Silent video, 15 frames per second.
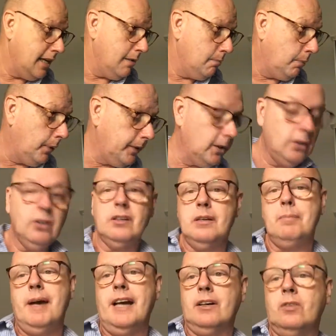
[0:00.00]
put it on a
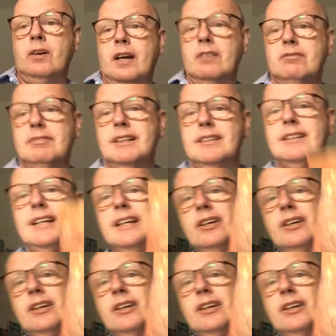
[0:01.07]
background. There you